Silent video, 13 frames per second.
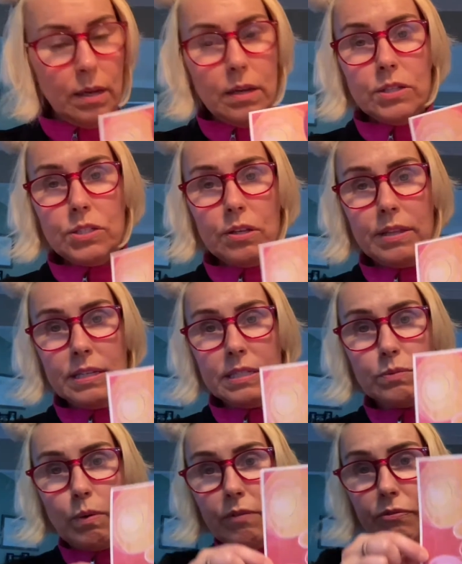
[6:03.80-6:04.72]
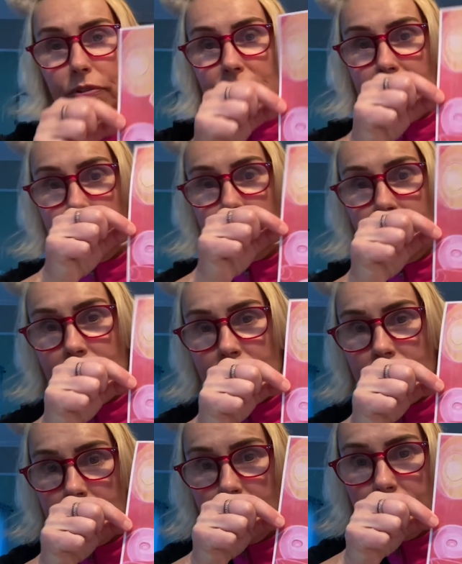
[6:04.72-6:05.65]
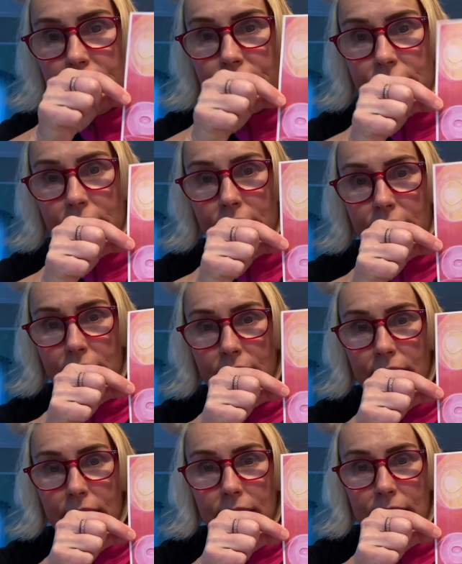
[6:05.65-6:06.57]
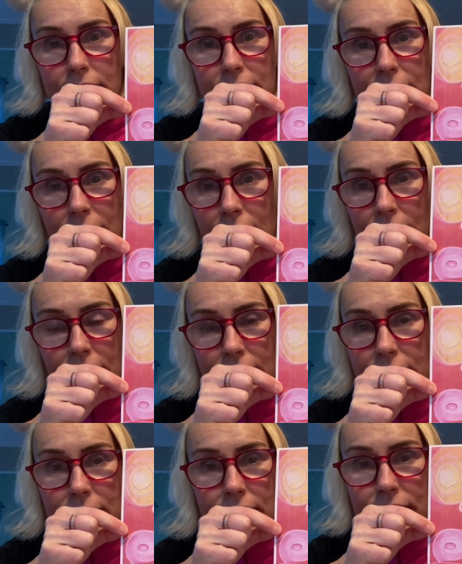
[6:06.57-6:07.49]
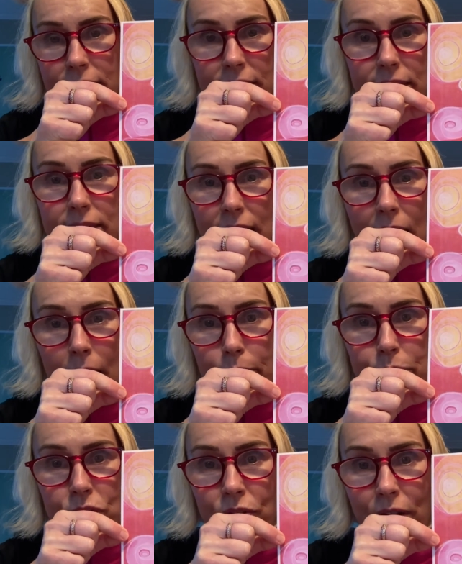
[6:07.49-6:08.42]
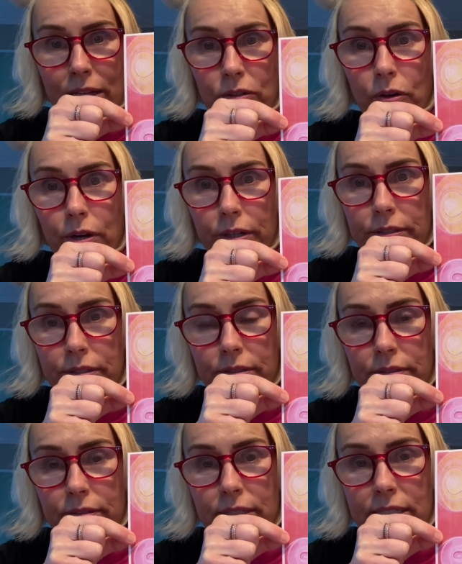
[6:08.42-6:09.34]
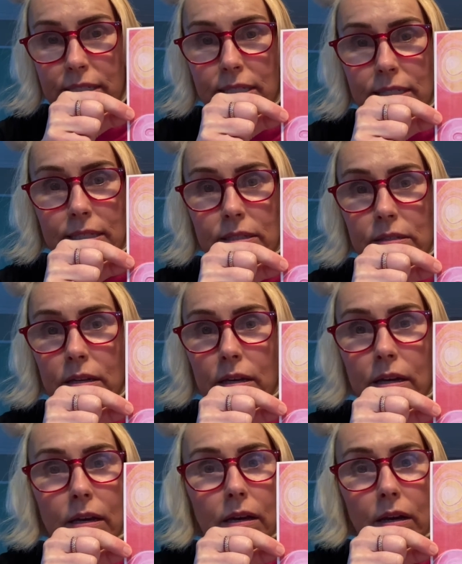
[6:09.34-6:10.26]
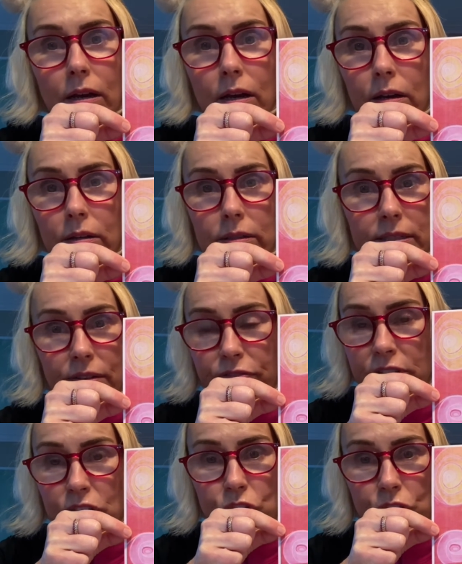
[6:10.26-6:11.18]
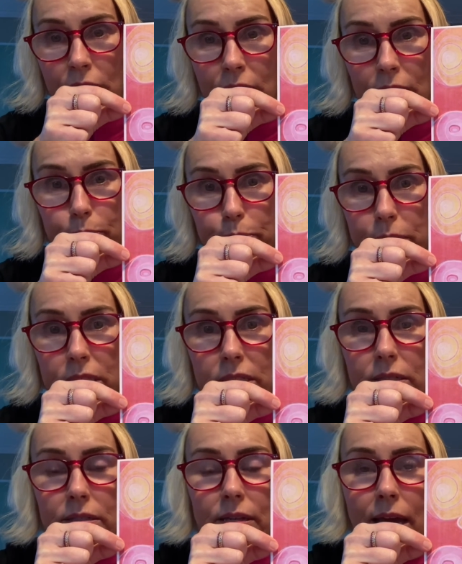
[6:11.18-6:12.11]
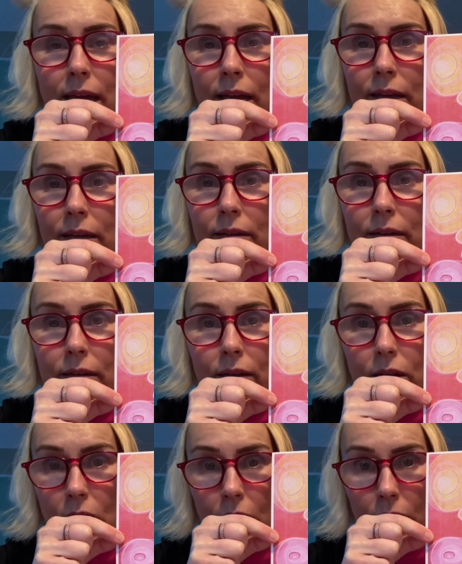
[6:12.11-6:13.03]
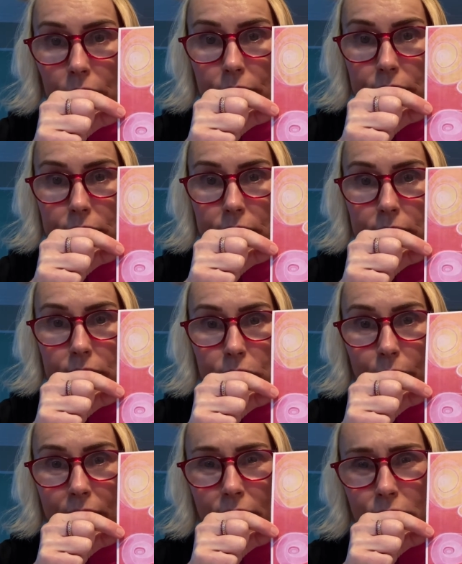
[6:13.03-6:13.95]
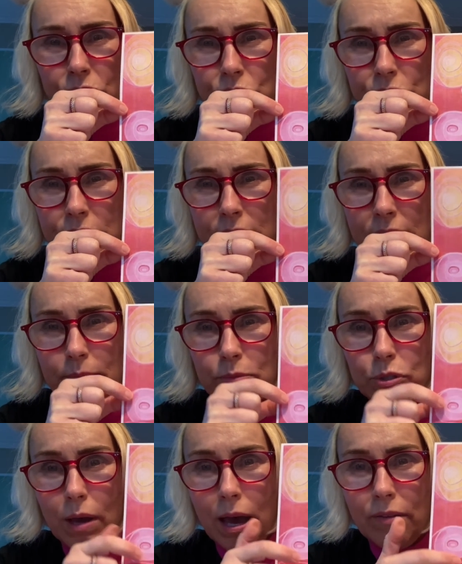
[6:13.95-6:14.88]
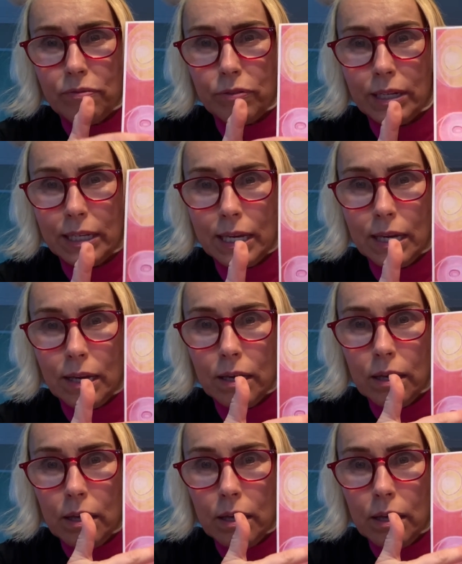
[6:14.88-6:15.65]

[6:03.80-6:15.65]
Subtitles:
So this one, for instance, see, this is abstract art. This is different shapes and colors. So here she seemed to have really